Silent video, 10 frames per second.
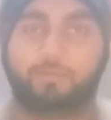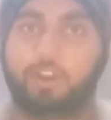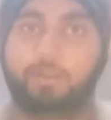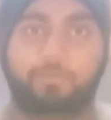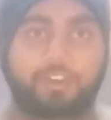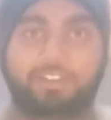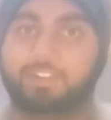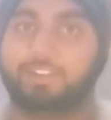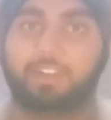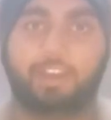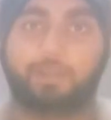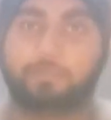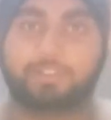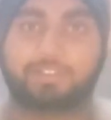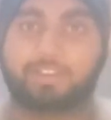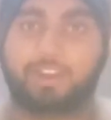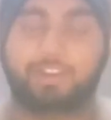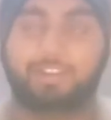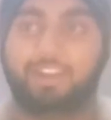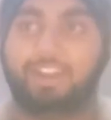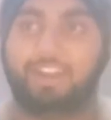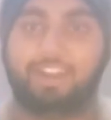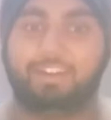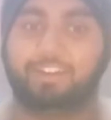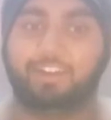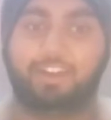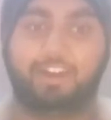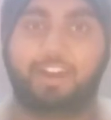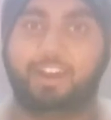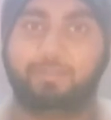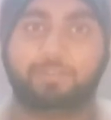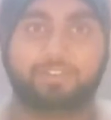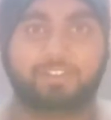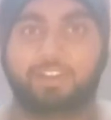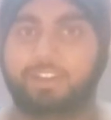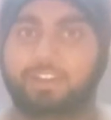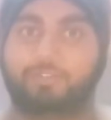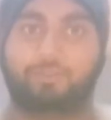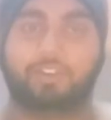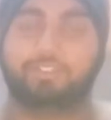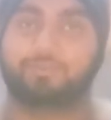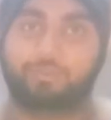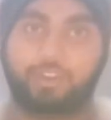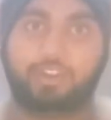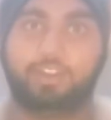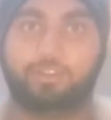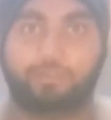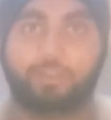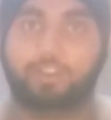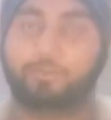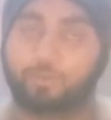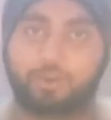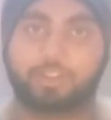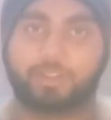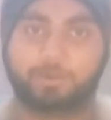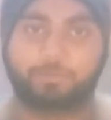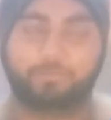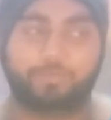very patiently, I must say, and I must say it was really worth it.